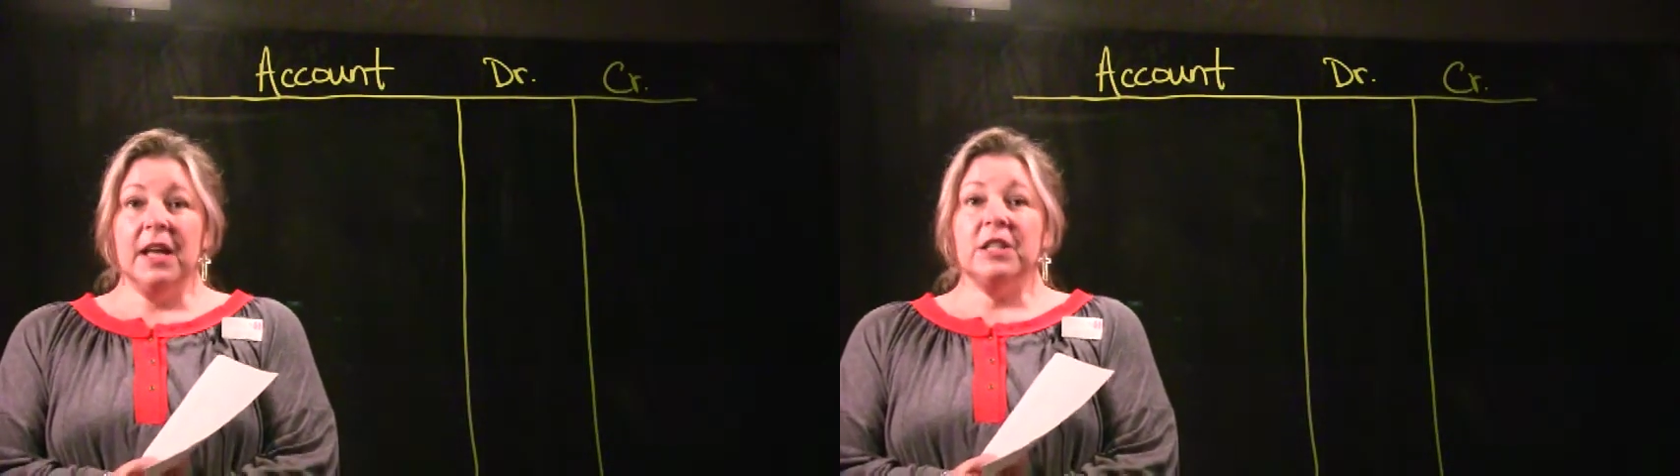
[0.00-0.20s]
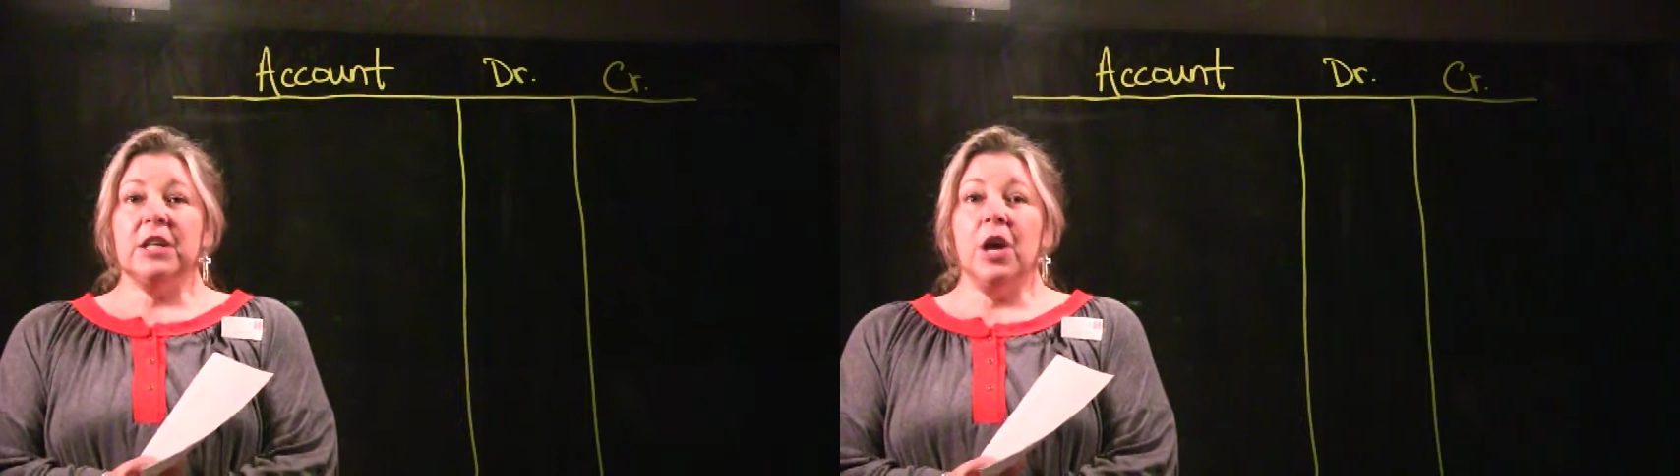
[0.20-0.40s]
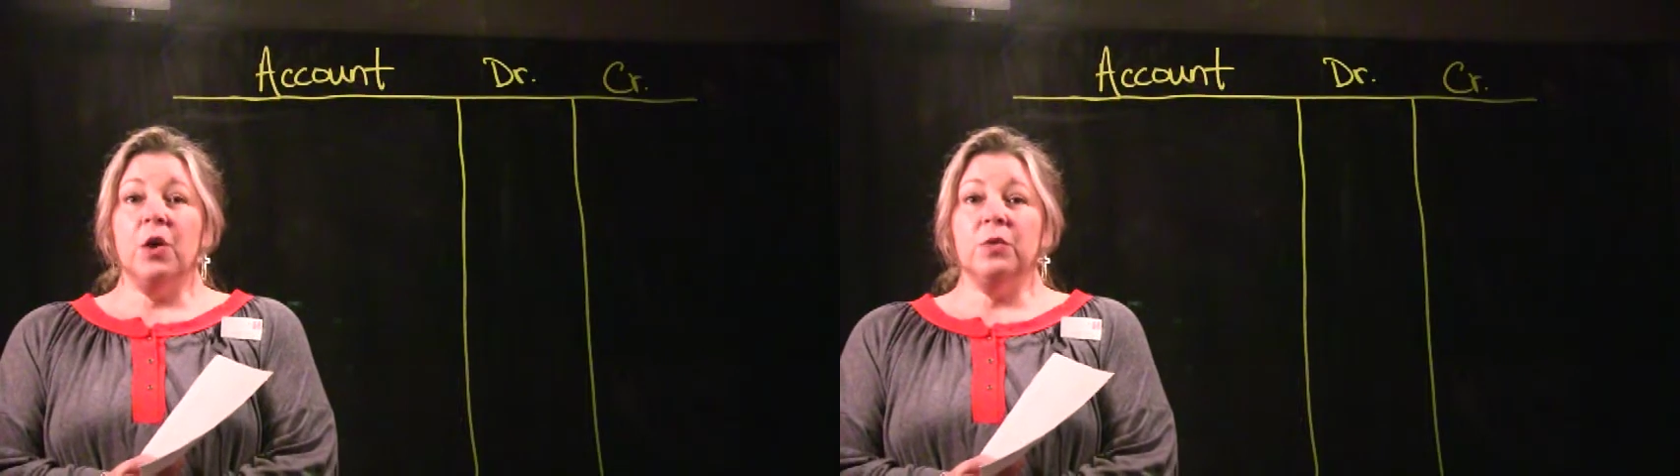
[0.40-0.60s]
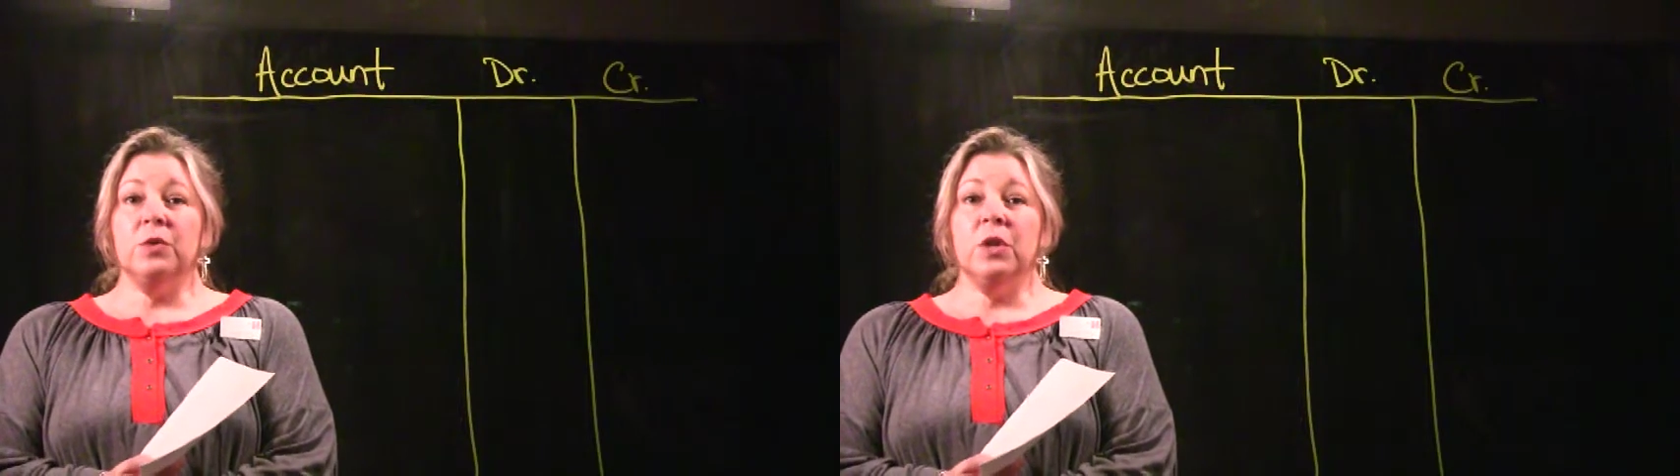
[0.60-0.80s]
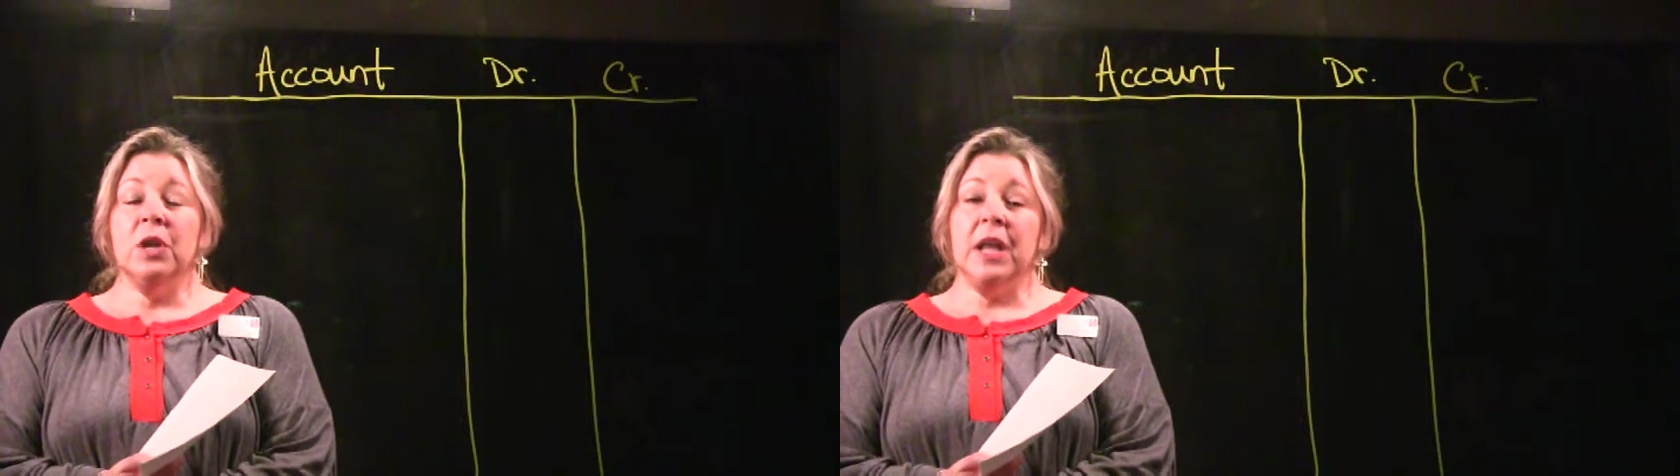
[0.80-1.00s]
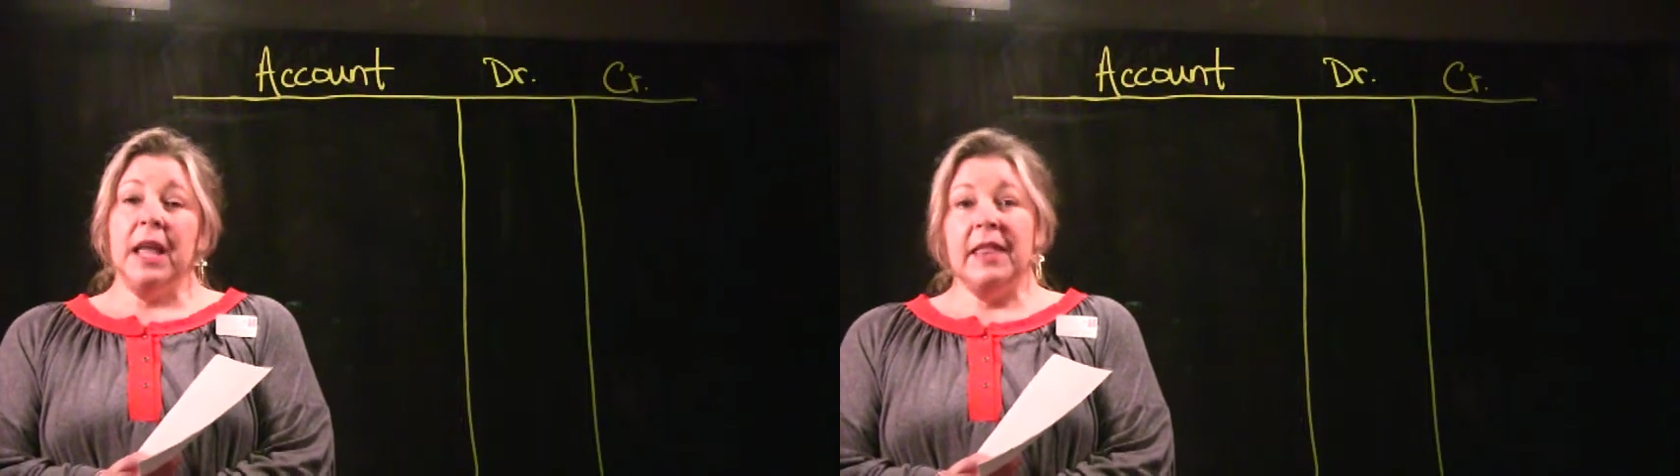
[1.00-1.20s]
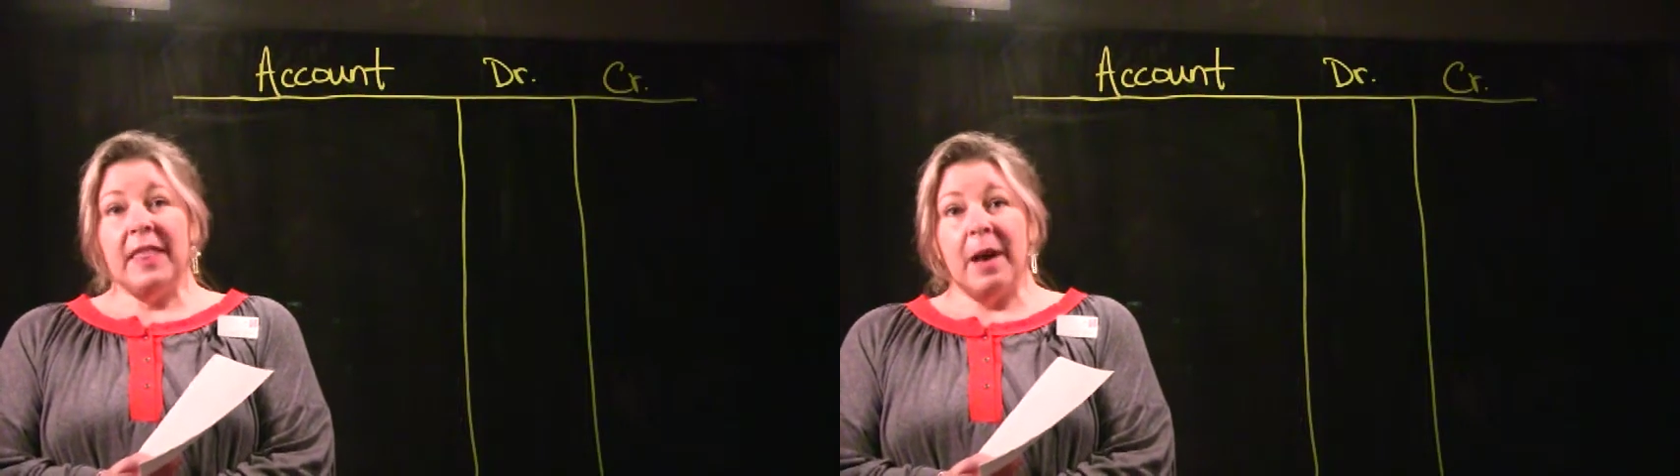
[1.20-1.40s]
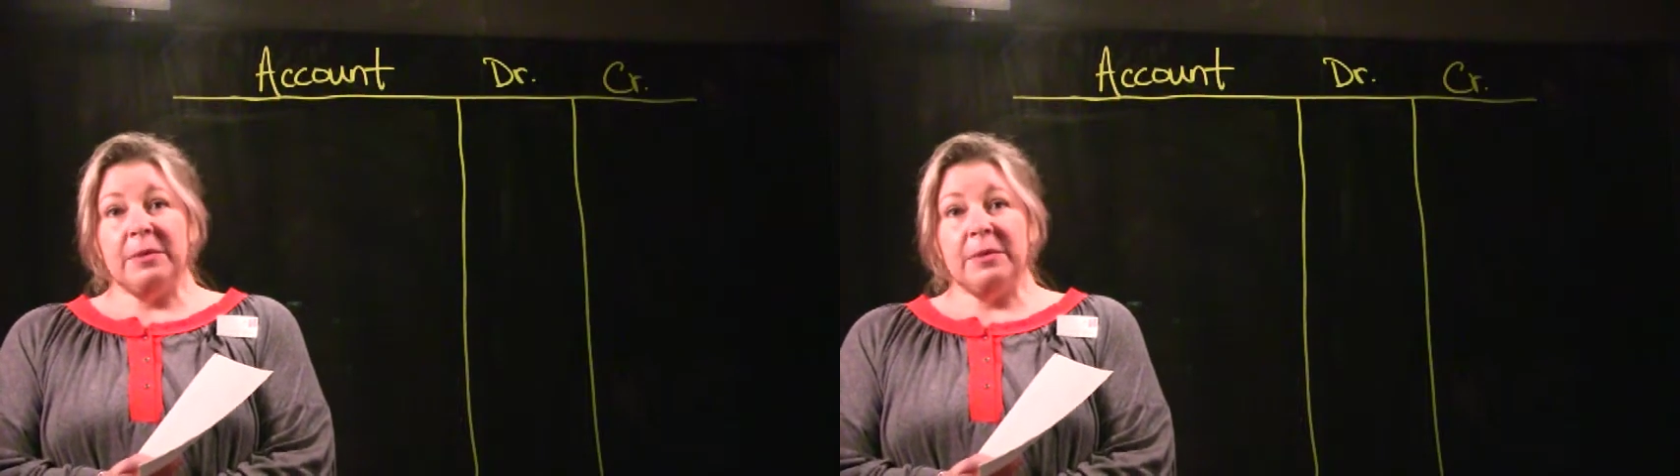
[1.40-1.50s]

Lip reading: So, and that